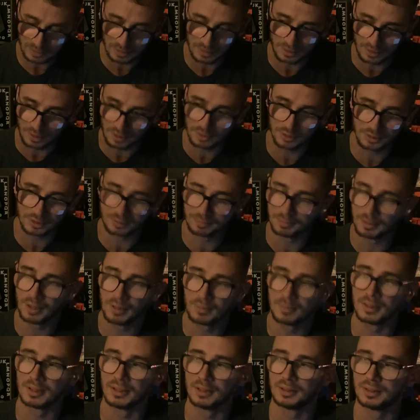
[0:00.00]
those
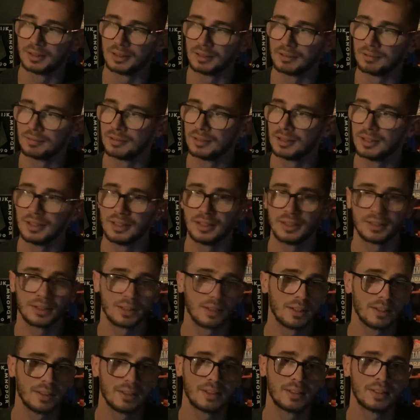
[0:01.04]
moments, it really
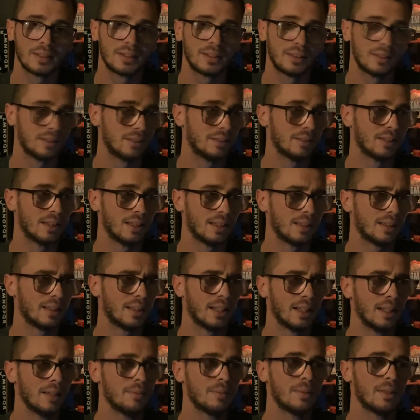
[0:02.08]
started to
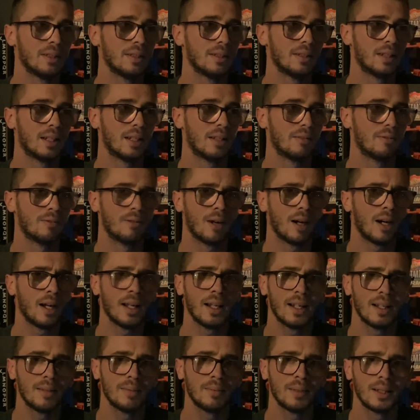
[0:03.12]
hit me, why
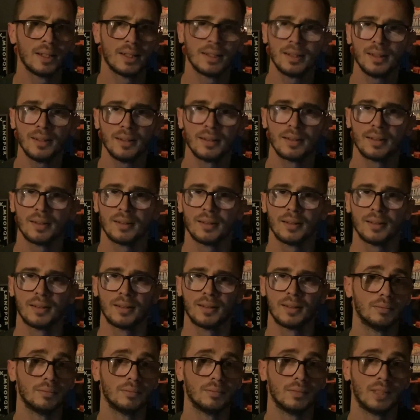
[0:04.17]
am I here?
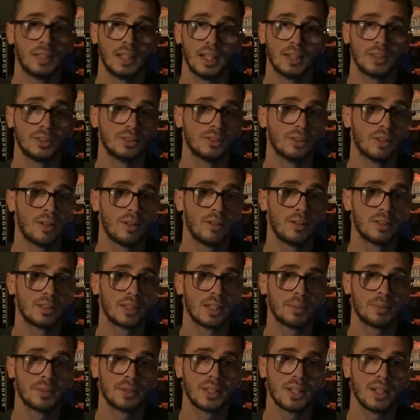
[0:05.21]
The answer always
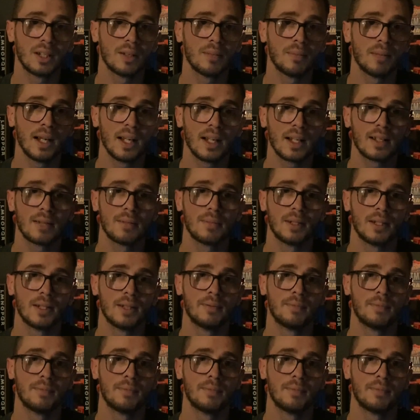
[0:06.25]
kept staring back at me.